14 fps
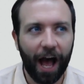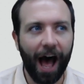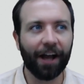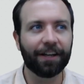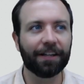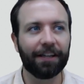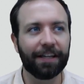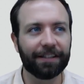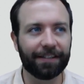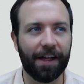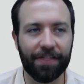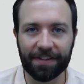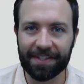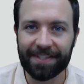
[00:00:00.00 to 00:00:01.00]
I clicked
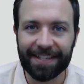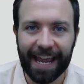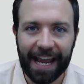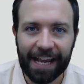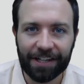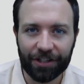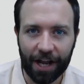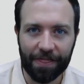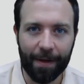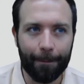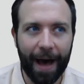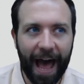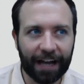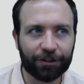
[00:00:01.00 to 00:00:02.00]
on the stage and the
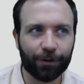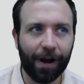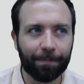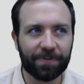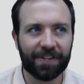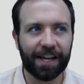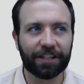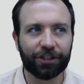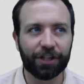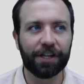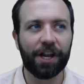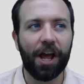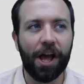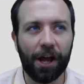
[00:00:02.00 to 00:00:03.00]
backdrop
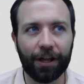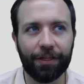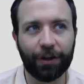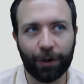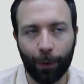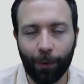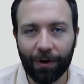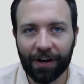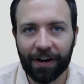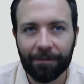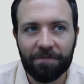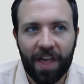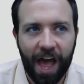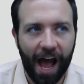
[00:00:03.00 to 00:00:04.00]
section in the
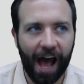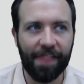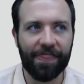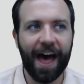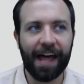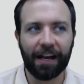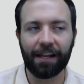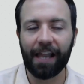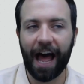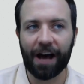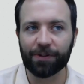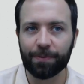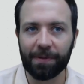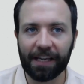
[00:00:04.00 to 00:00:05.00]
corner, and that
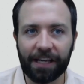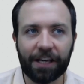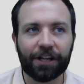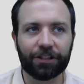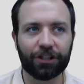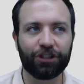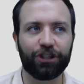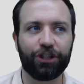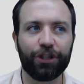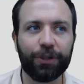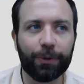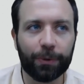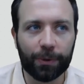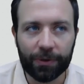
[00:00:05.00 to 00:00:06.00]
allows me to
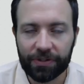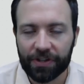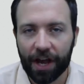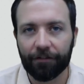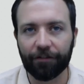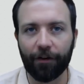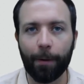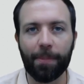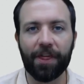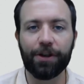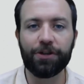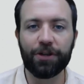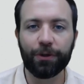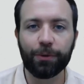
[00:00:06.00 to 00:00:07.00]
choose from the
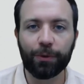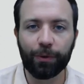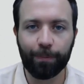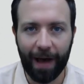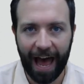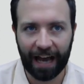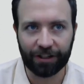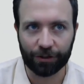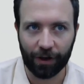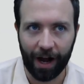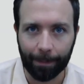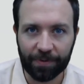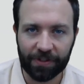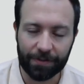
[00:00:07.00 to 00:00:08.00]
new
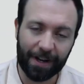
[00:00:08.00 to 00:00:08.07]
backdrops.